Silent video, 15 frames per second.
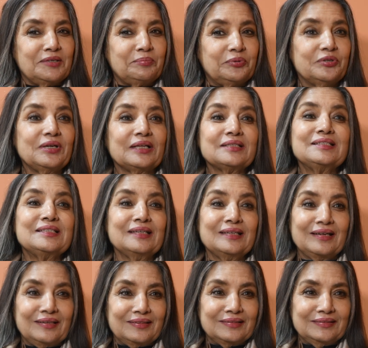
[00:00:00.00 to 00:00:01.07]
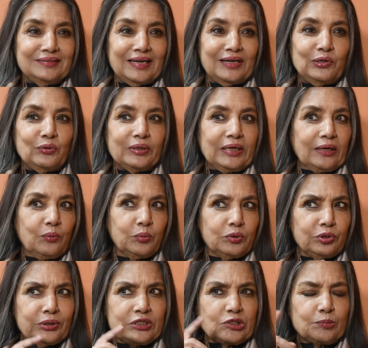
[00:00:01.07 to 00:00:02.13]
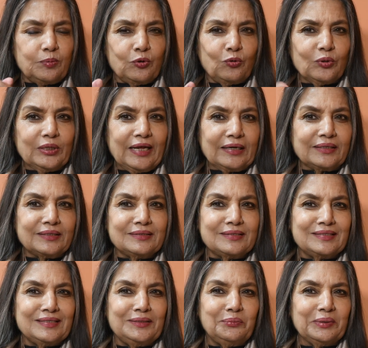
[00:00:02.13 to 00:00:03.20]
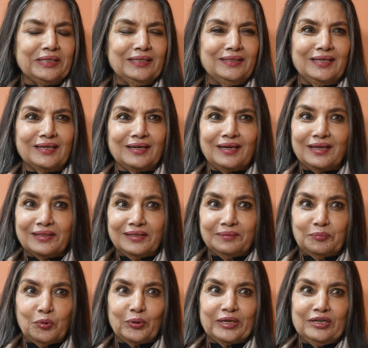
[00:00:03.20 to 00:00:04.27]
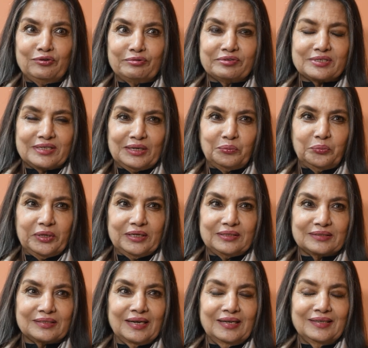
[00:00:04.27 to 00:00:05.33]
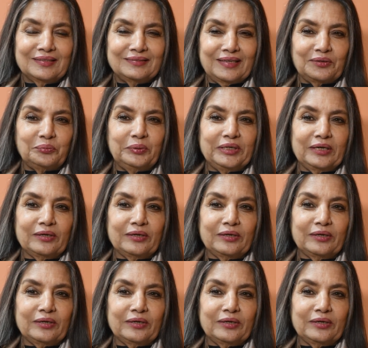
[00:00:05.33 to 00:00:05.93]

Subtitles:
pronouncing a dialogue. And I want to explore that and see whether there are other more interesting ways that we